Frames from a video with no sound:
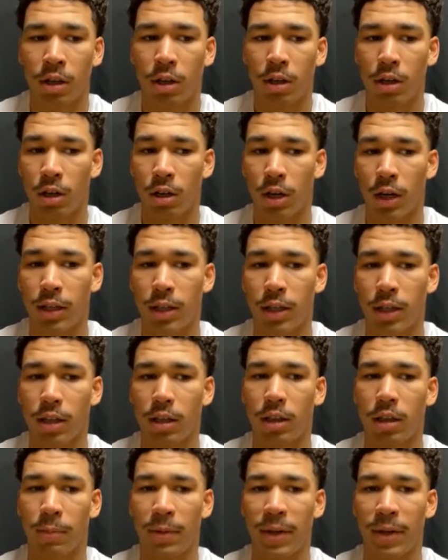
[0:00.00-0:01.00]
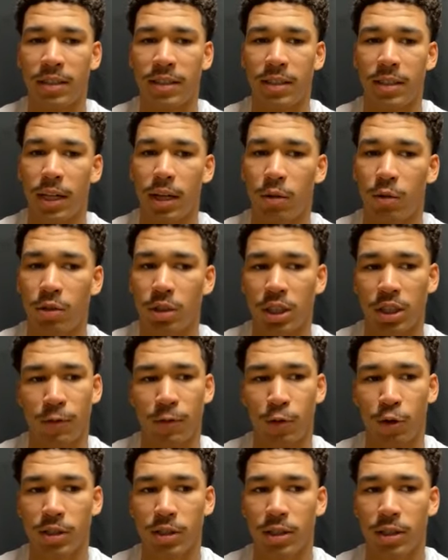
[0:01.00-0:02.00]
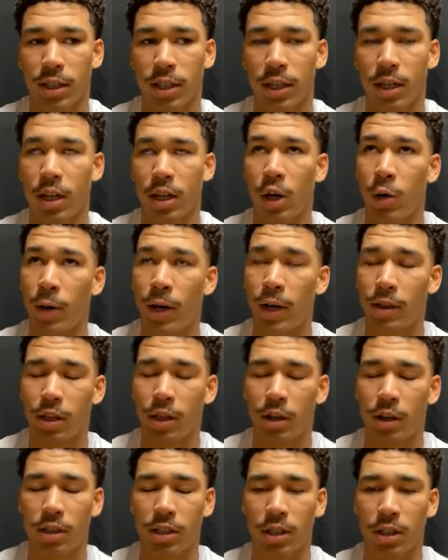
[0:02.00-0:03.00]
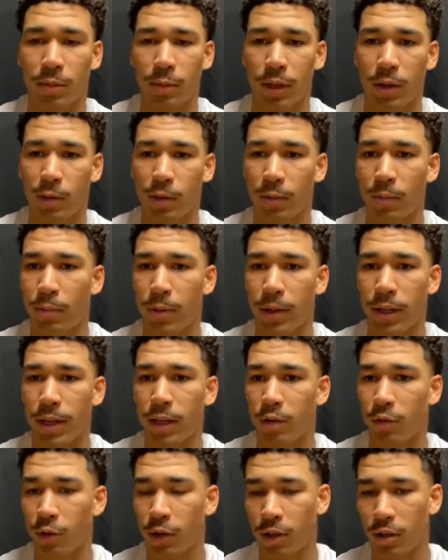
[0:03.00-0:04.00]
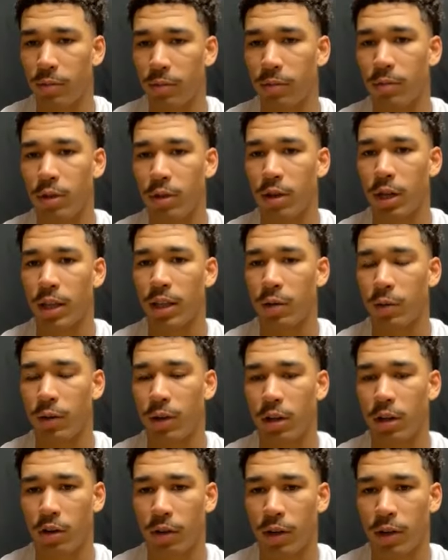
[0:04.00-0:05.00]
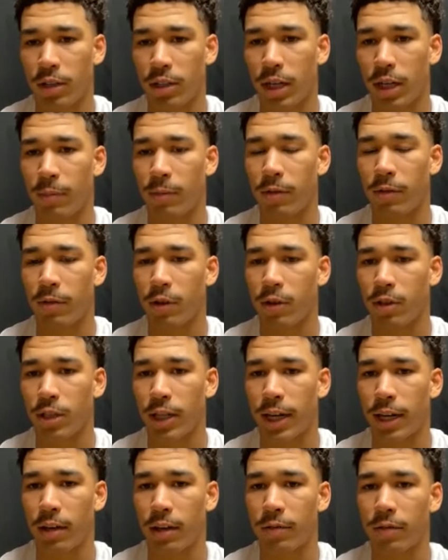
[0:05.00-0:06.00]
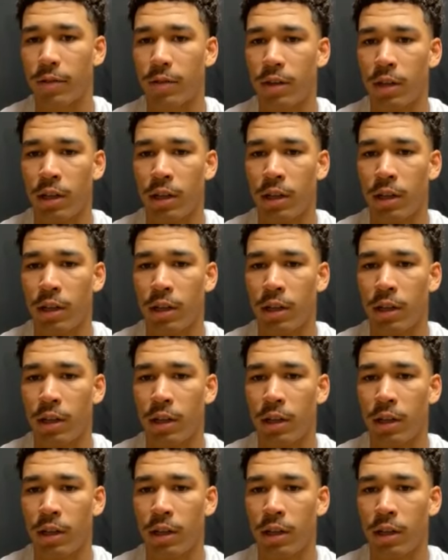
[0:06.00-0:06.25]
you know, I think the biggest thing was just for us to go out there and just to be able to play in rhythm. You know, I think we did a great job the first half